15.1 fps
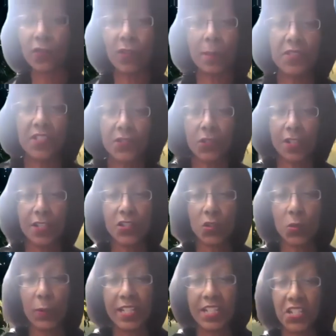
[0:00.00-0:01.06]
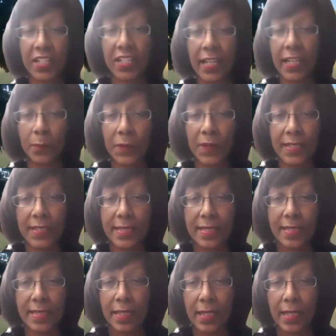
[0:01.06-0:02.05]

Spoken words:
just going to switch cameras.